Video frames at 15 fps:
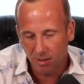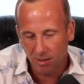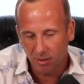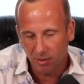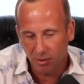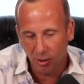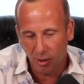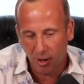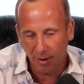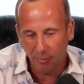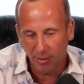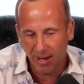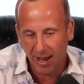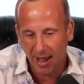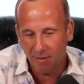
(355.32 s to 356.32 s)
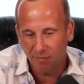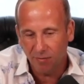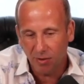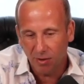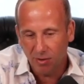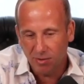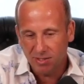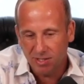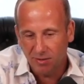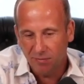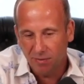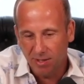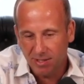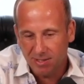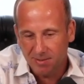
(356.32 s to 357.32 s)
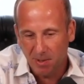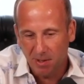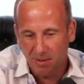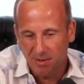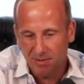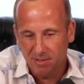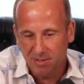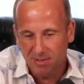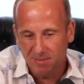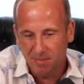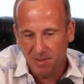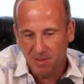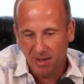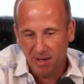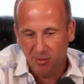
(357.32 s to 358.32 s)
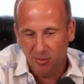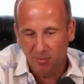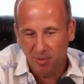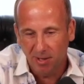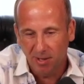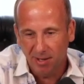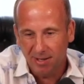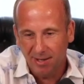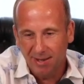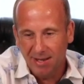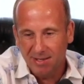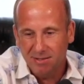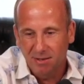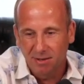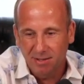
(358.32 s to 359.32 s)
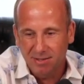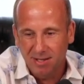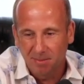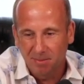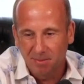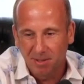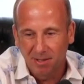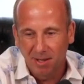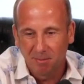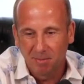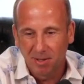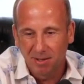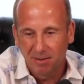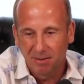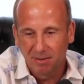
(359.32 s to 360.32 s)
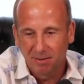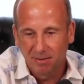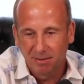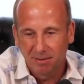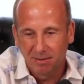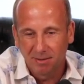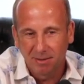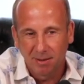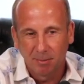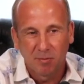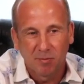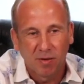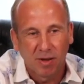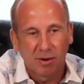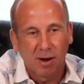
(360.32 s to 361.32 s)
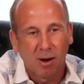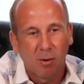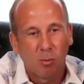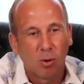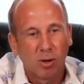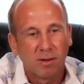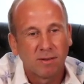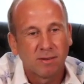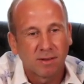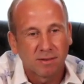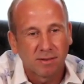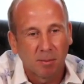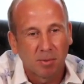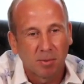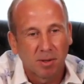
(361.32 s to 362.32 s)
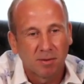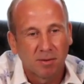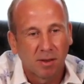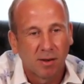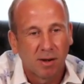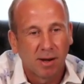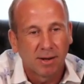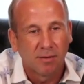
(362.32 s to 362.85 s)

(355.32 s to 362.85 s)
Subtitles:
I would have those different experiences, but then it would be, okay, that's not accepted. Let me figure out what is accepted so that I can